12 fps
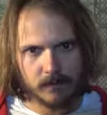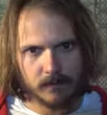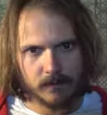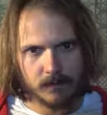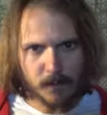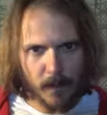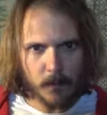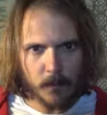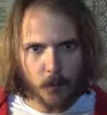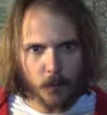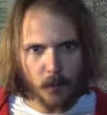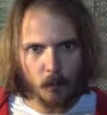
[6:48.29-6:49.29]
just by
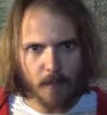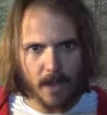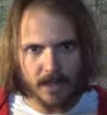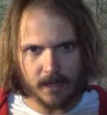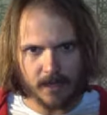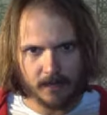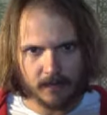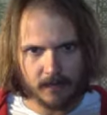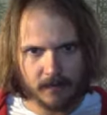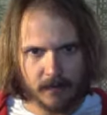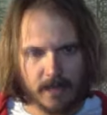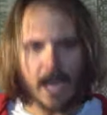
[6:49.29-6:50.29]
obeying
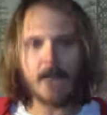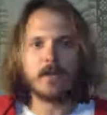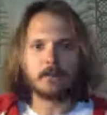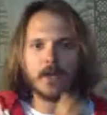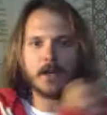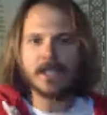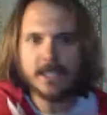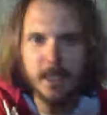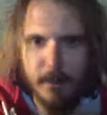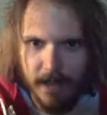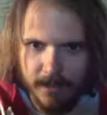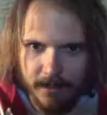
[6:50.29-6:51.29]
and then
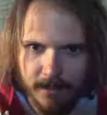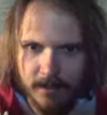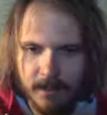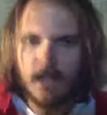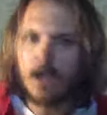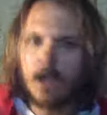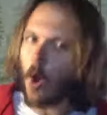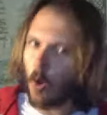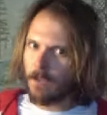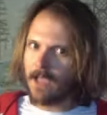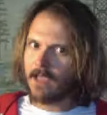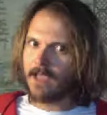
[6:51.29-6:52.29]
participating.
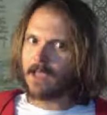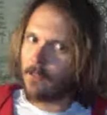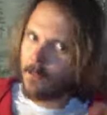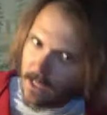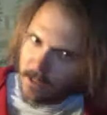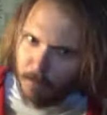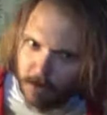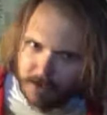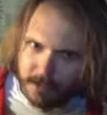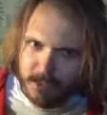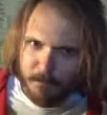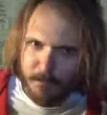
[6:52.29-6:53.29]
Obeying, then
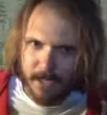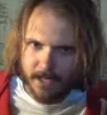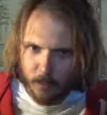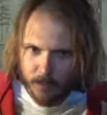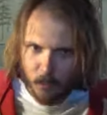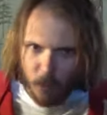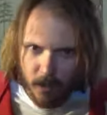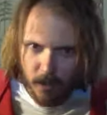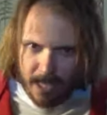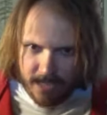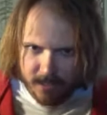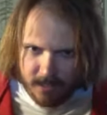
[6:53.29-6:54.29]
participating with the will
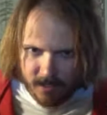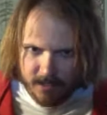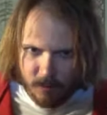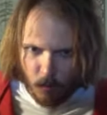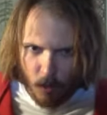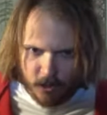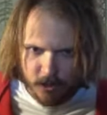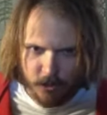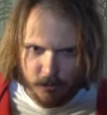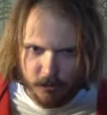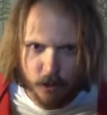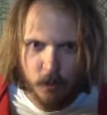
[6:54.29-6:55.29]
as the system wants you
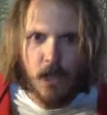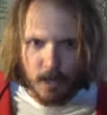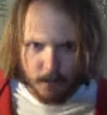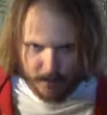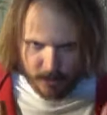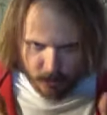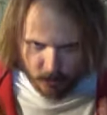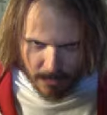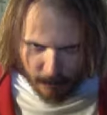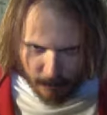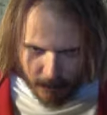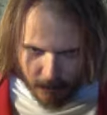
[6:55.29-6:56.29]
to, because you're
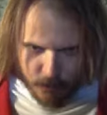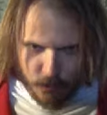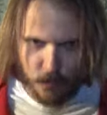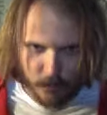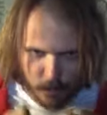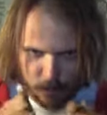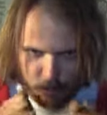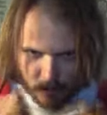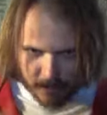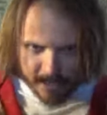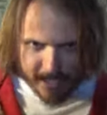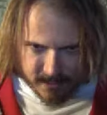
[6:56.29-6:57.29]
grounded in truth and you just
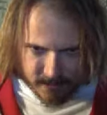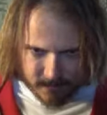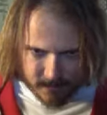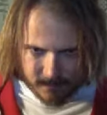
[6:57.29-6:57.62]
release it.